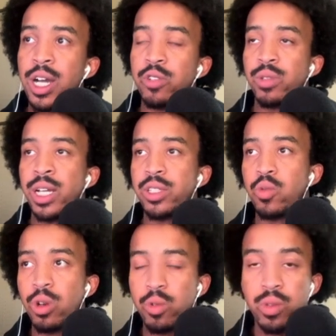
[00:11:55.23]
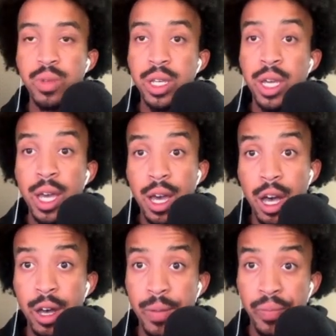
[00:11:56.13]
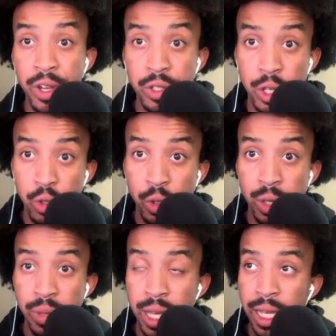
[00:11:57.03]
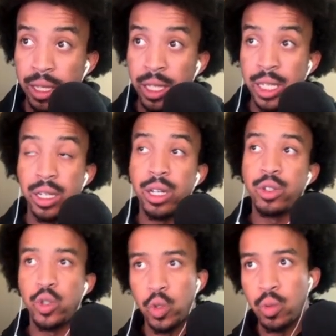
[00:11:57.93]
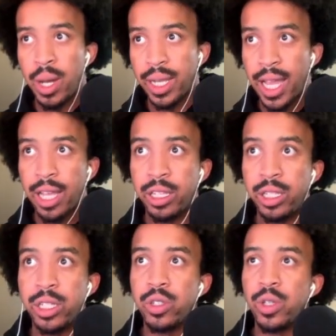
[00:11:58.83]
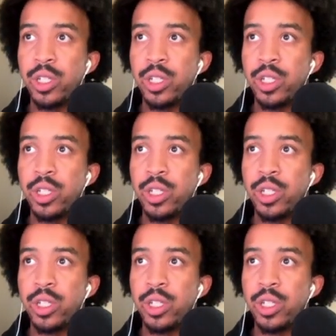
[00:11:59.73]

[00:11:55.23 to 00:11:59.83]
would like to work with me, there's also going to be a link to my Calendly so that you